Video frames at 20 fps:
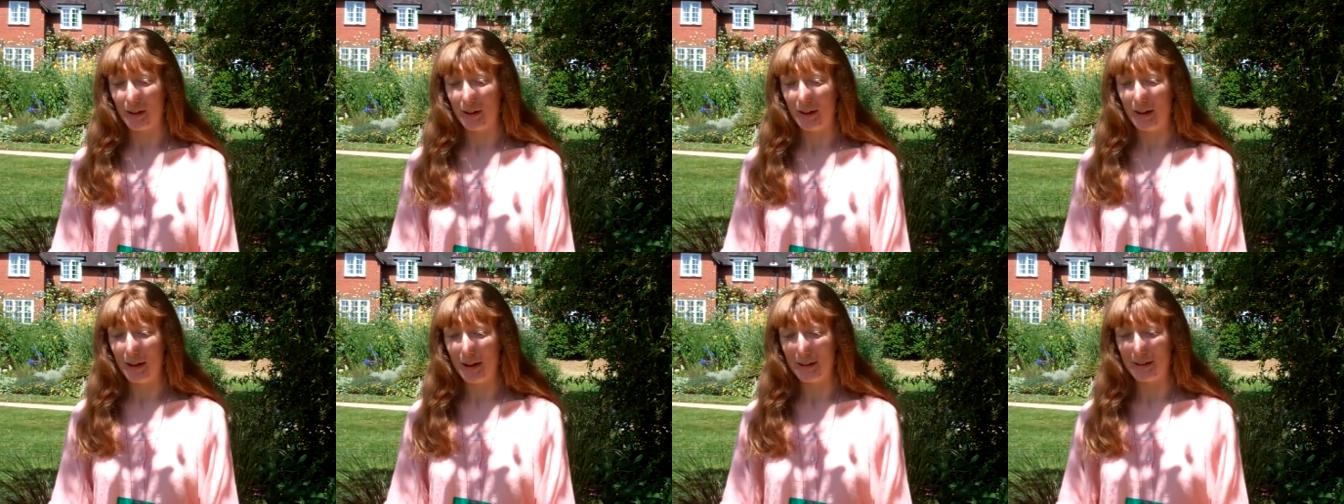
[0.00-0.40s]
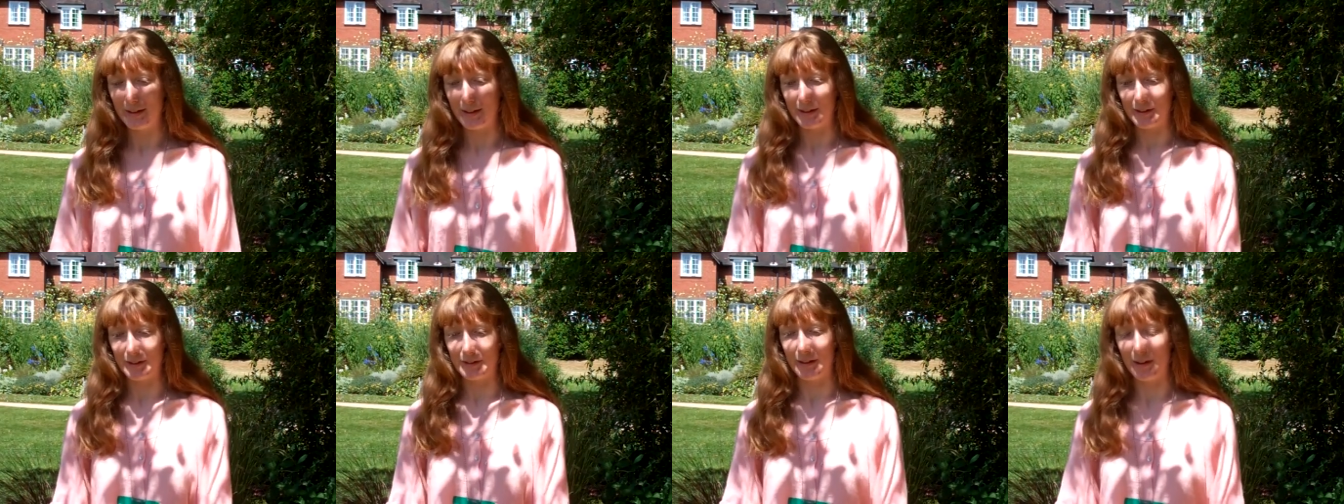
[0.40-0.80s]

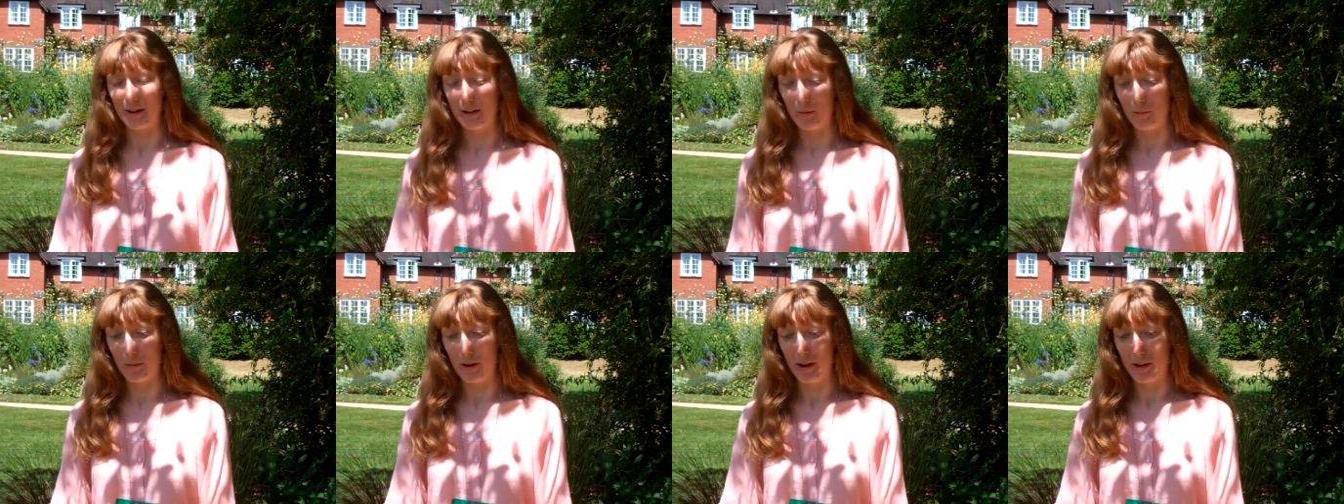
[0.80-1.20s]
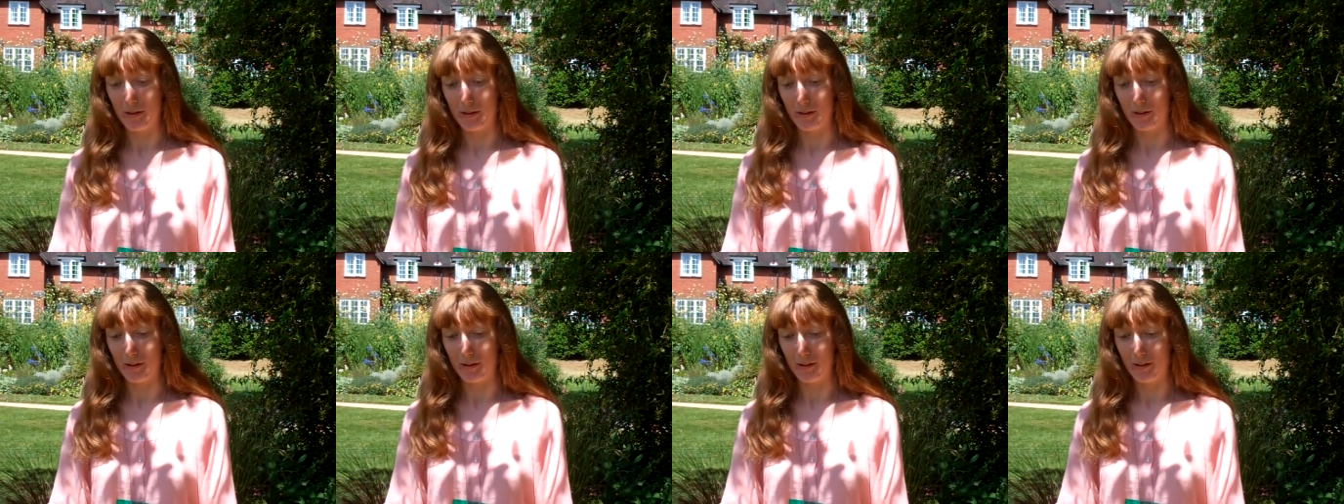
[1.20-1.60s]
leadings in a way
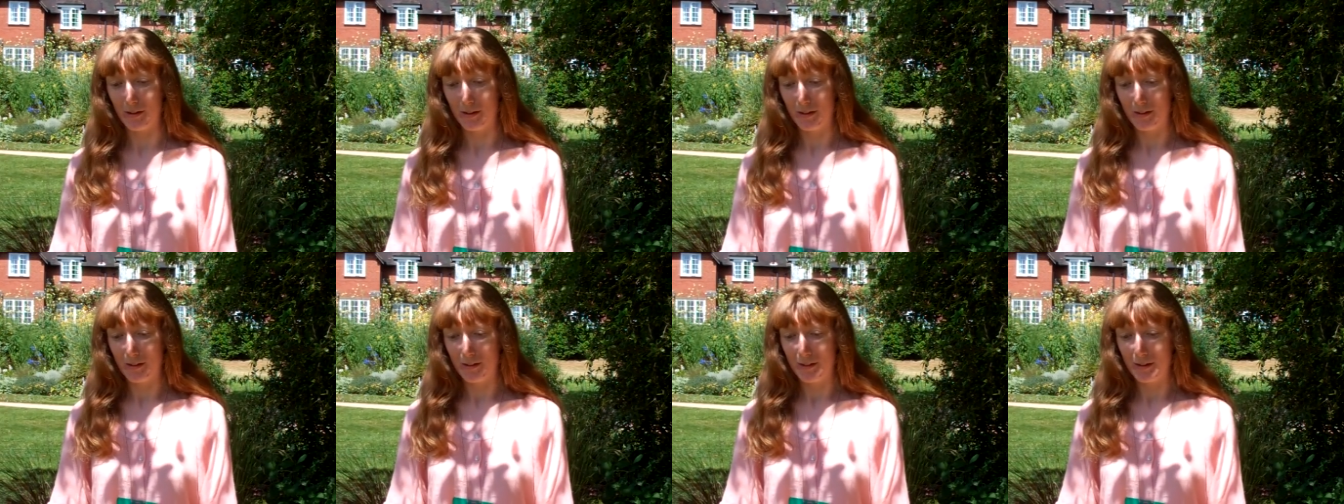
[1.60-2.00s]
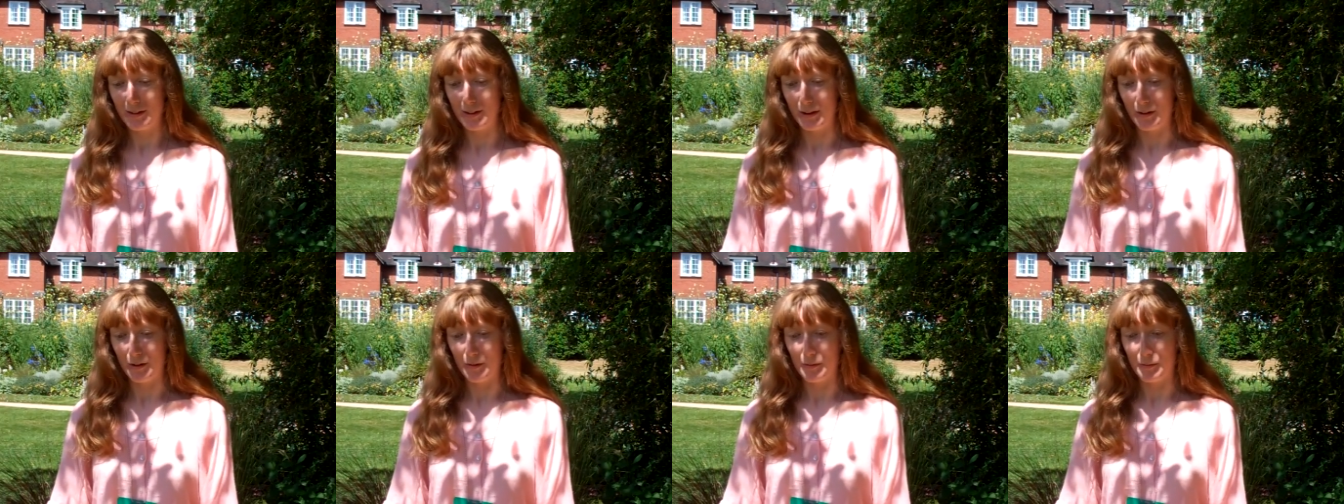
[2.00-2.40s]
that,
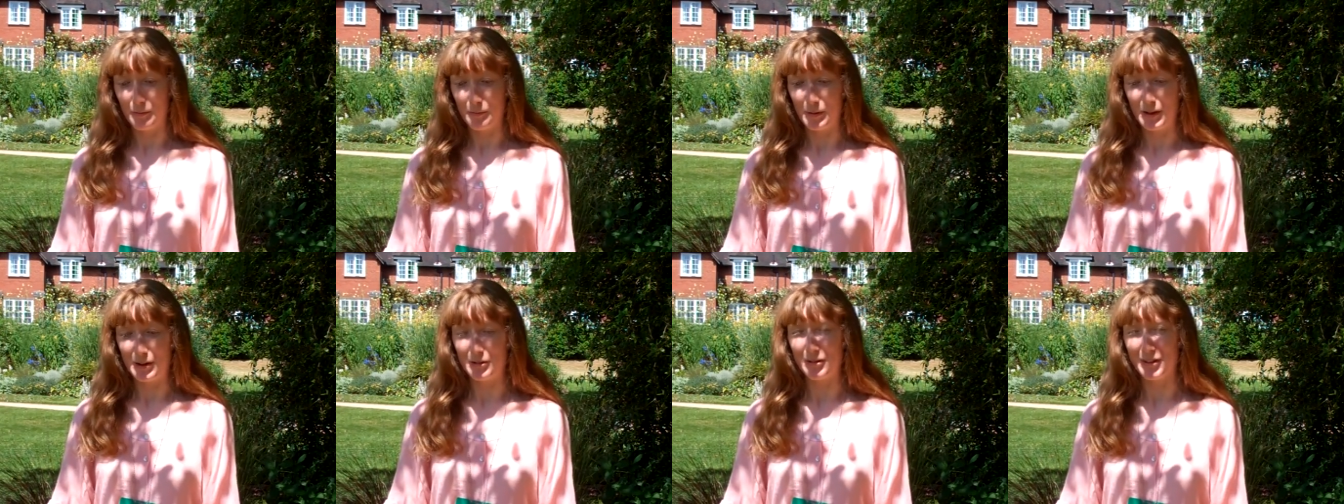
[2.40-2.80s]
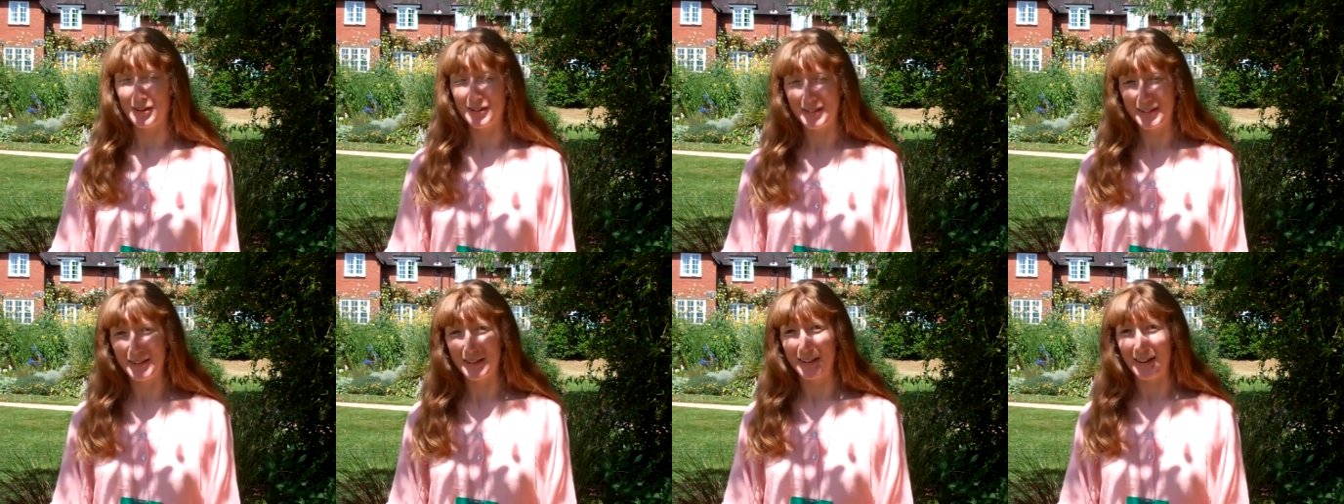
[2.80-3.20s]
you know, we
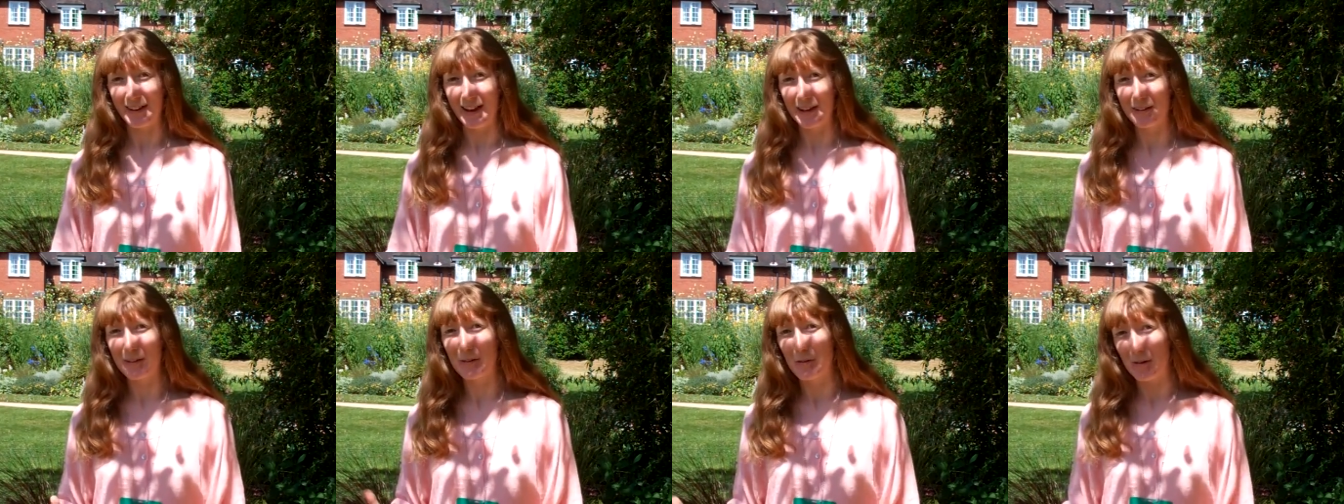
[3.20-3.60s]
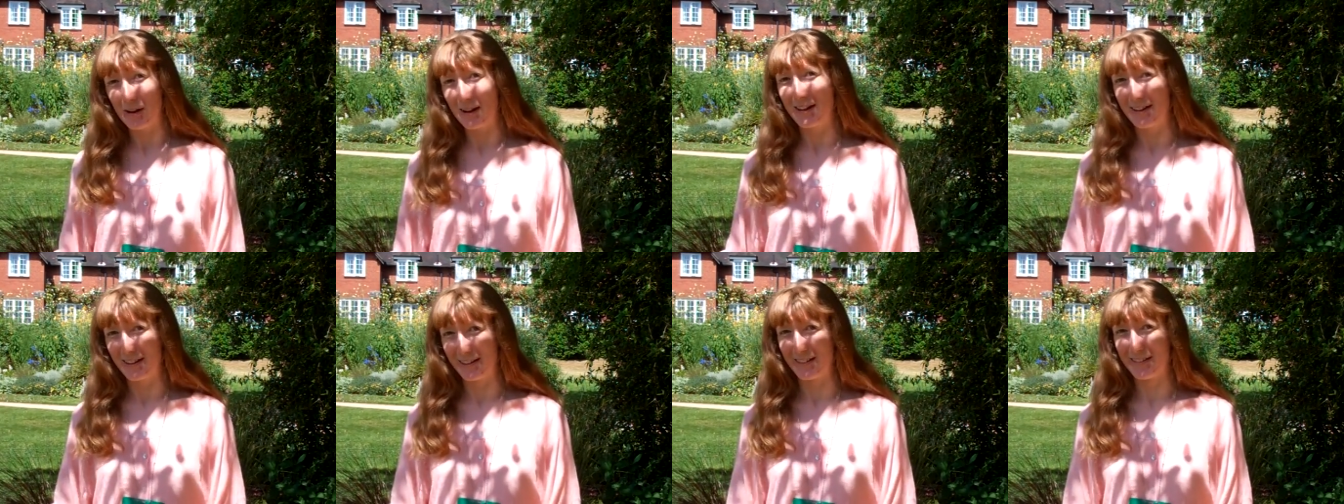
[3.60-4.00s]
trust, as
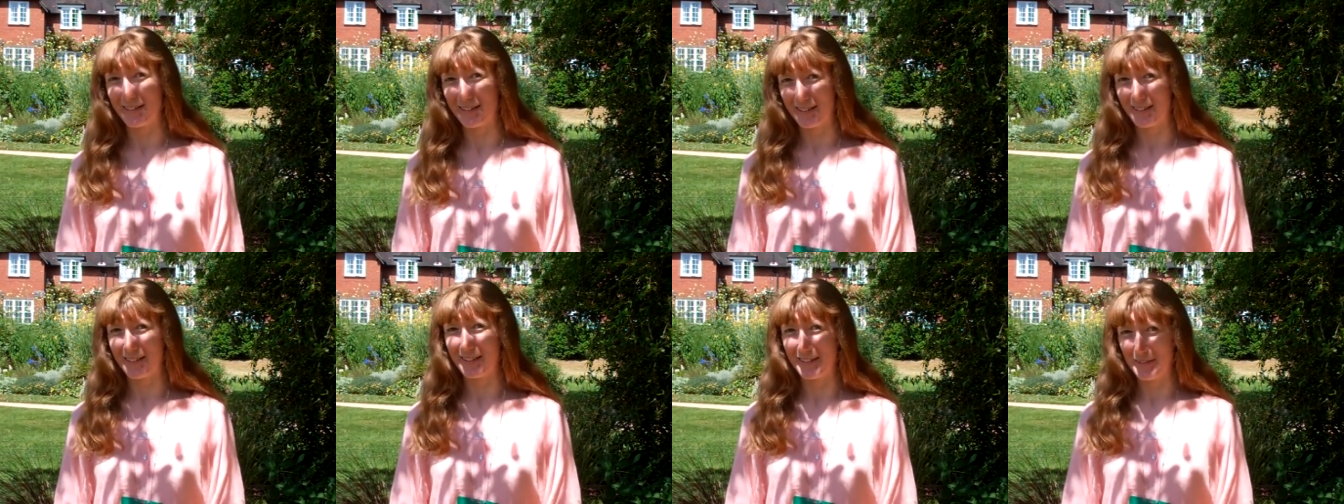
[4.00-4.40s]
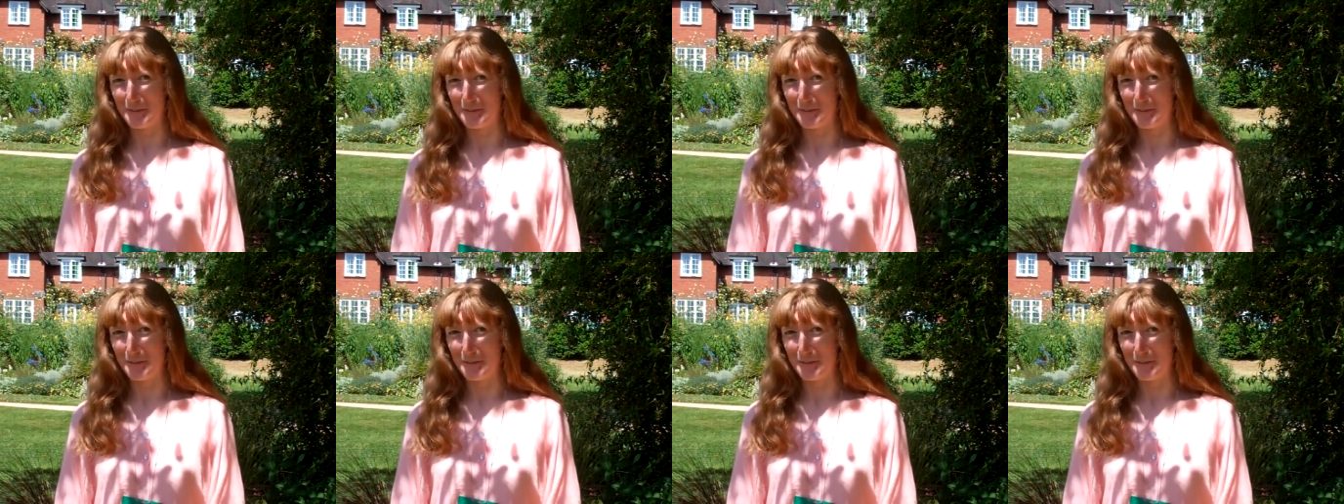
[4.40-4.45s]
Quakers,